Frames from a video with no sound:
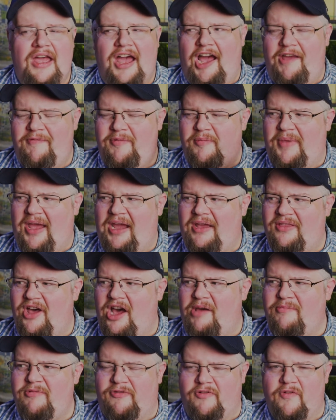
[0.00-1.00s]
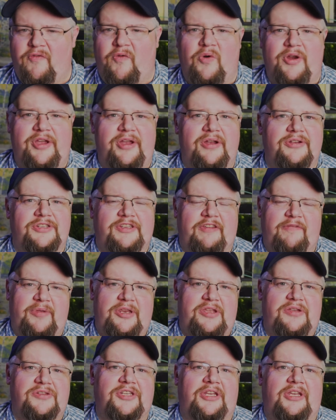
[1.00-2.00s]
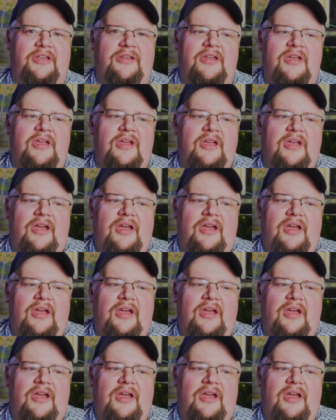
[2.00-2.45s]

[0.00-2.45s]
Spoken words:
I've been back in the hobby for 4 years. I've been using,